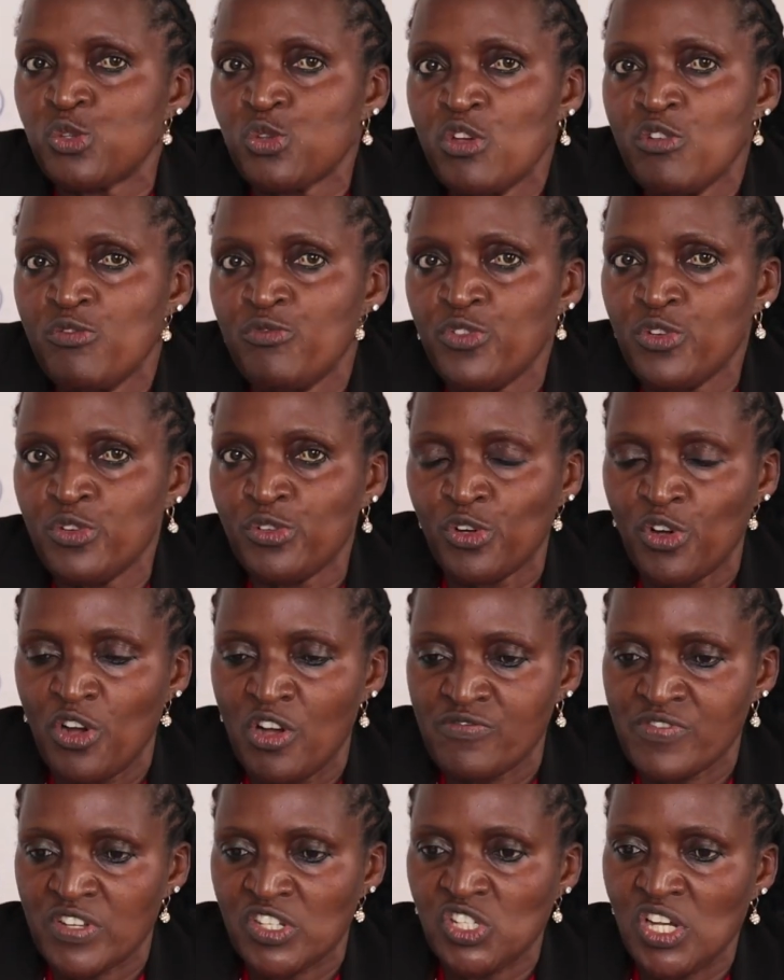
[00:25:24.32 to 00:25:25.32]
So if you know
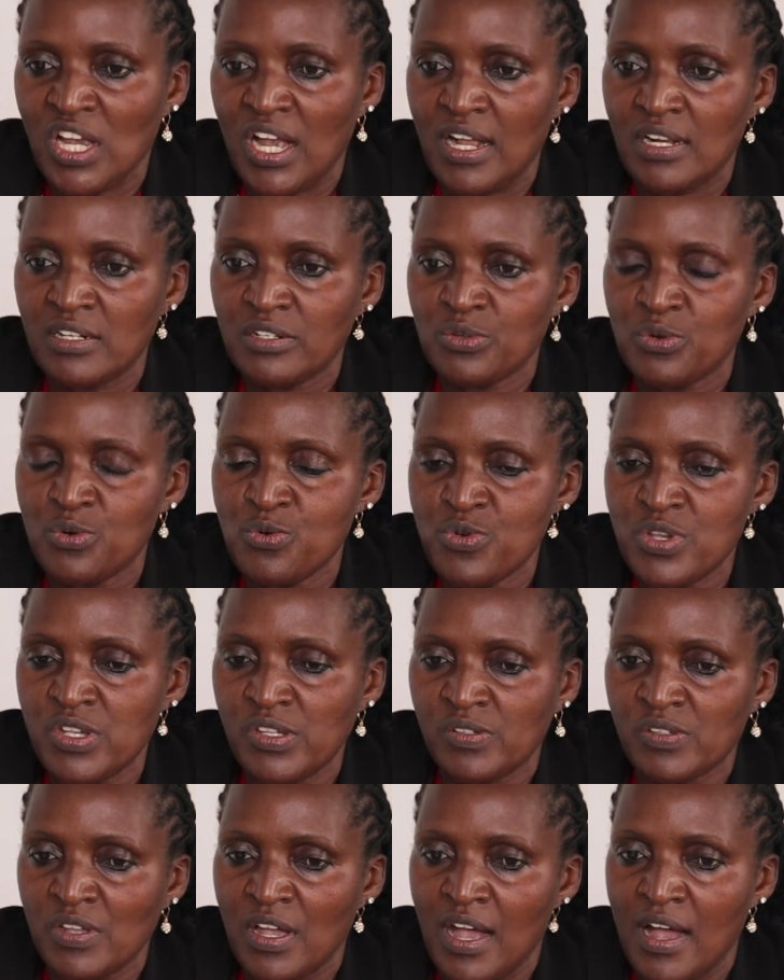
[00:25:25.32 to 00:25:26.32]
of a child who
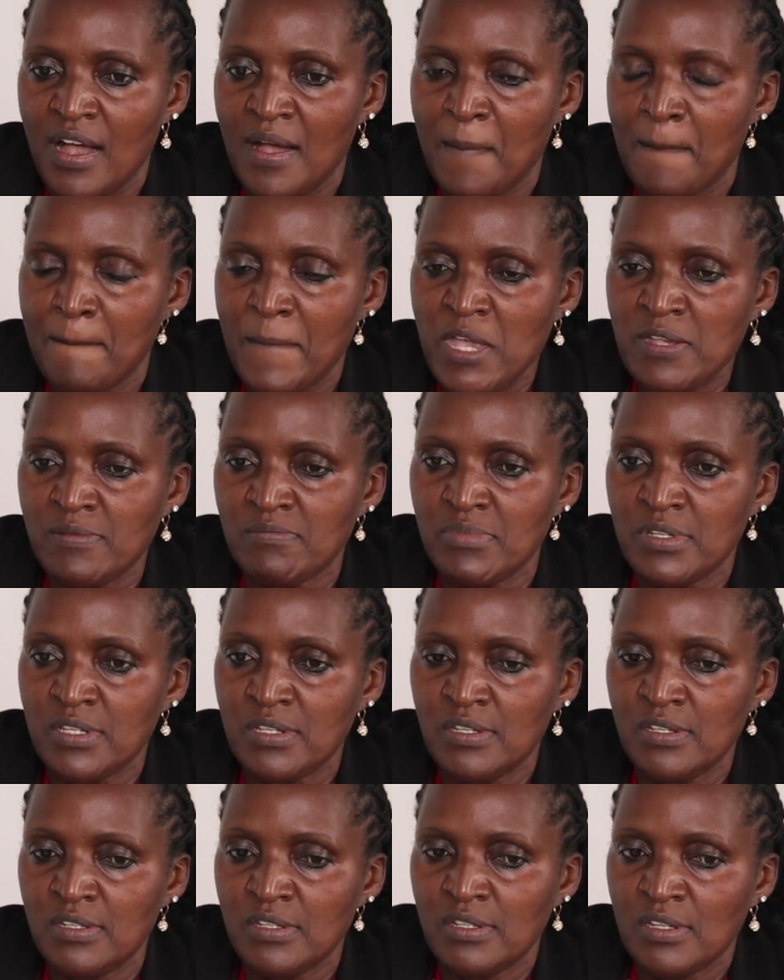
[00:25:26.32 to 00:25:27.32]
is
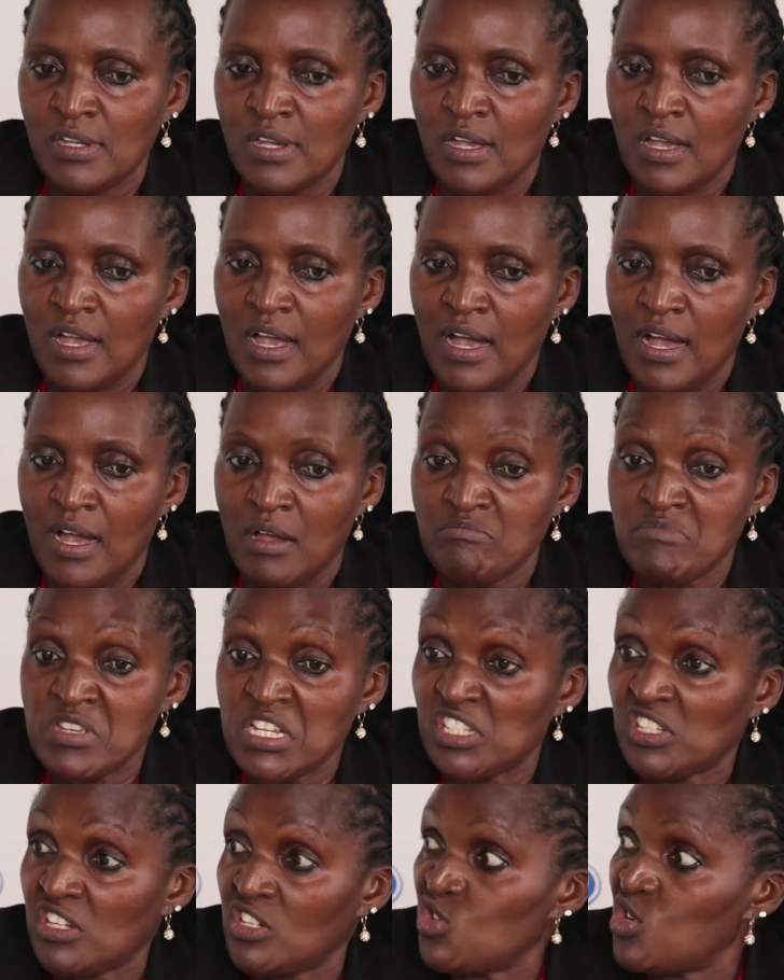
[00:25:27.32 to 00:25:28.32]
maybe
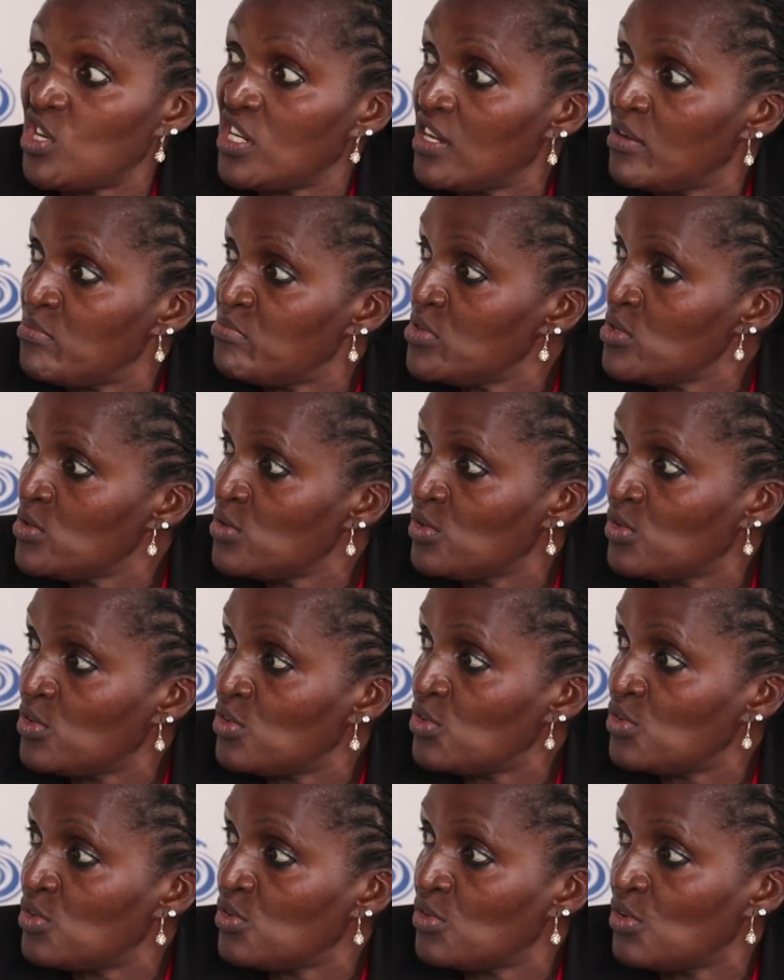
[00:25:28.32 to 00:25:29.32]
being sexually
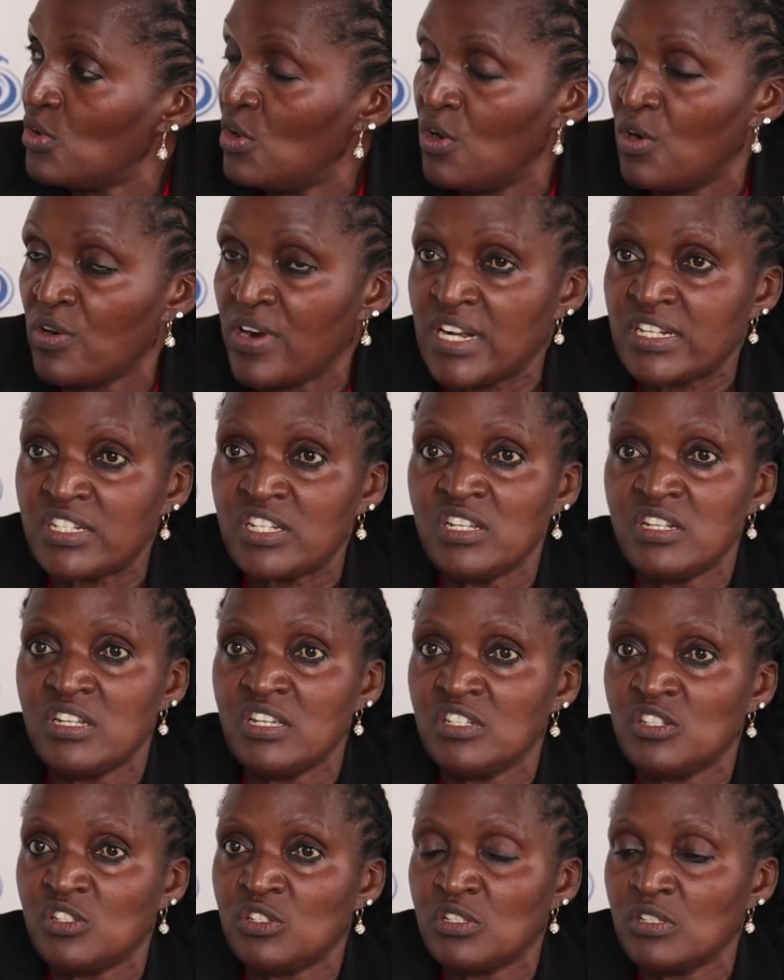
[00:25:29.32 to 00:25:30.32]
abused, or a
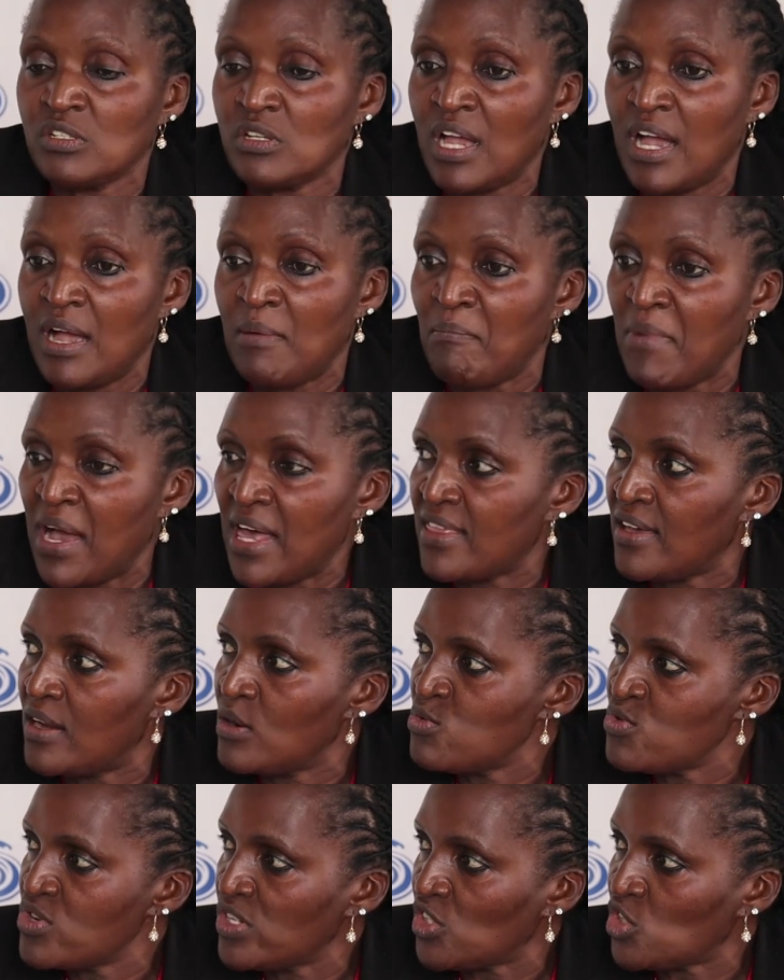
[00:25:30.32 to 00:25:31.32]
teenage mother
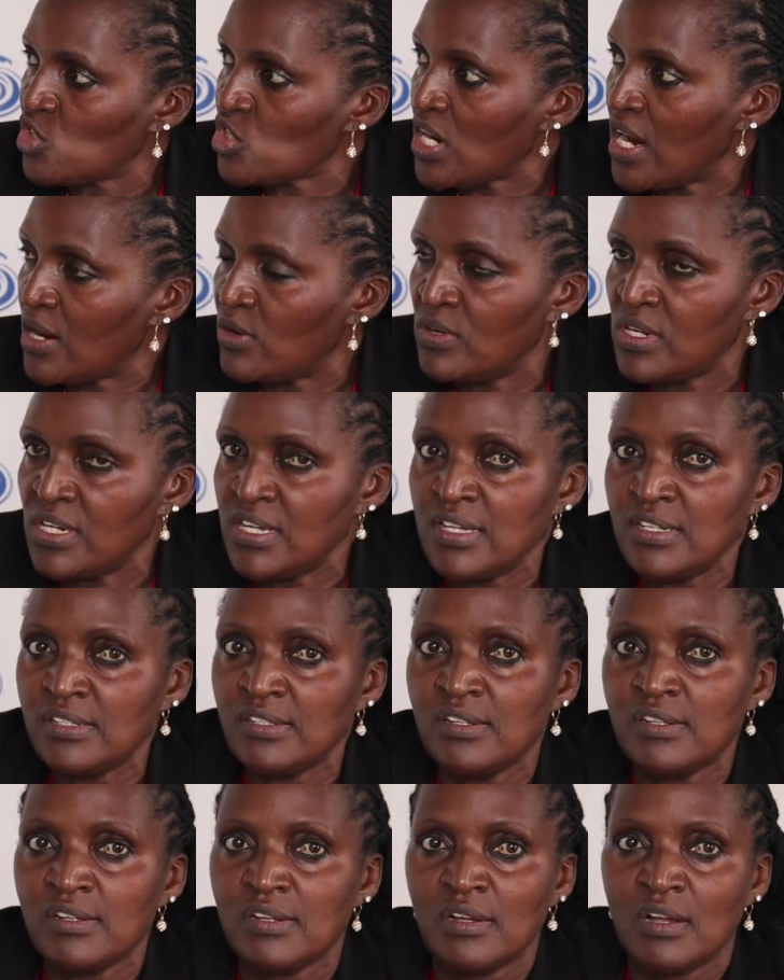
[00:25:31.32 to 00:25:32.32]
who is struggling,
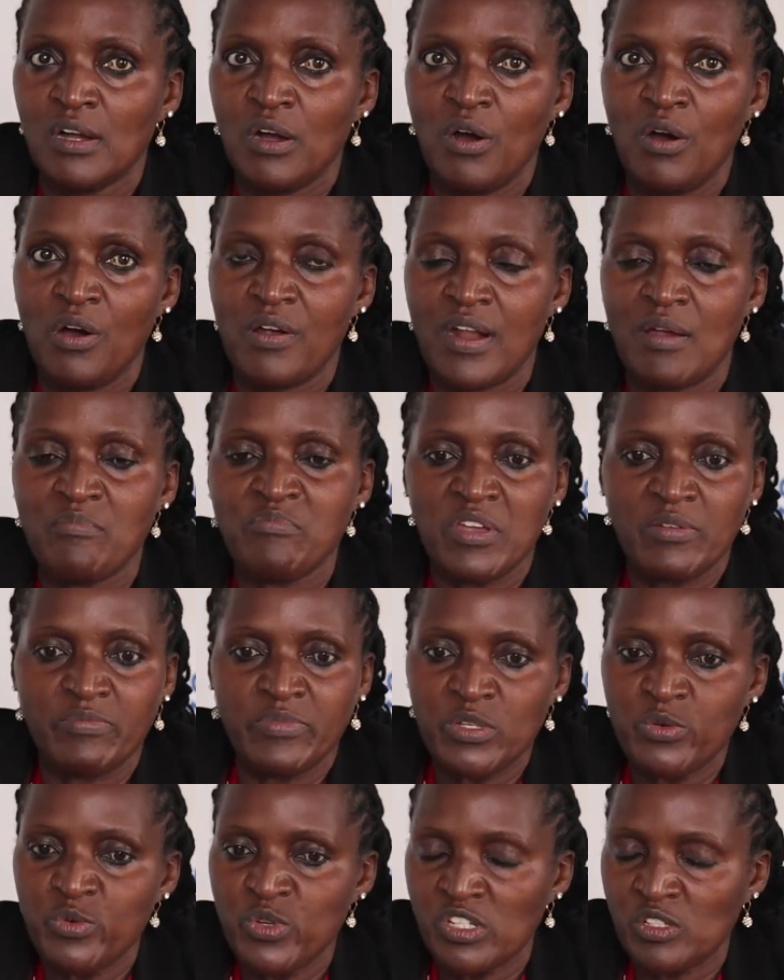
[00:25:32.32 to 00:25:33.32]
or a
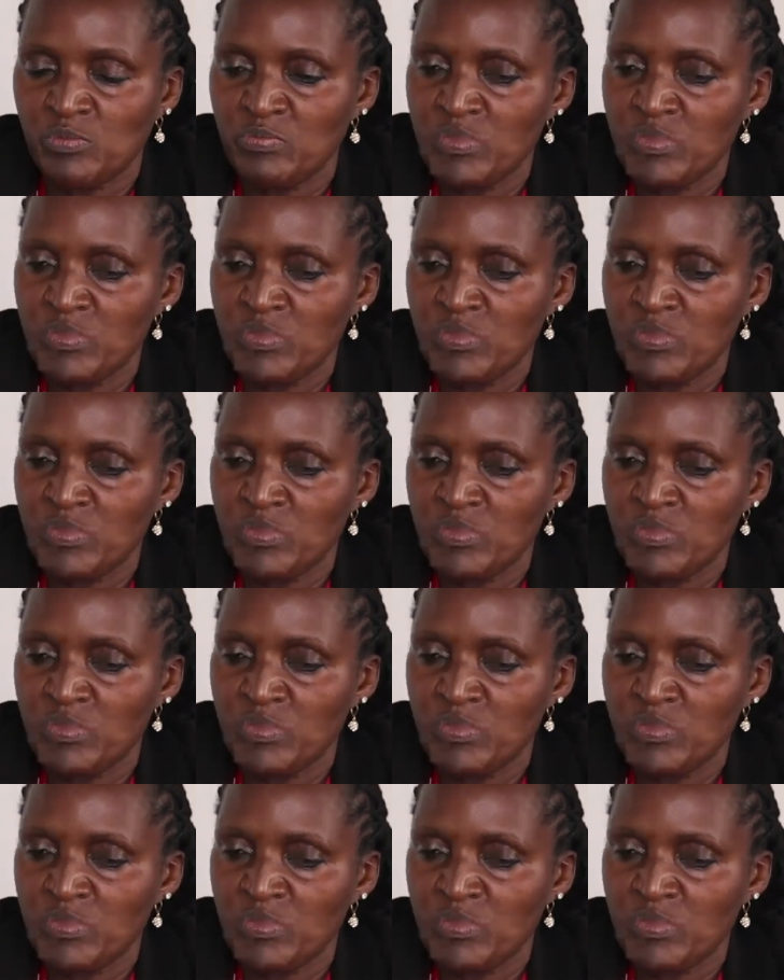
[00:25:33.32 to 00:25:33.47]
baby who is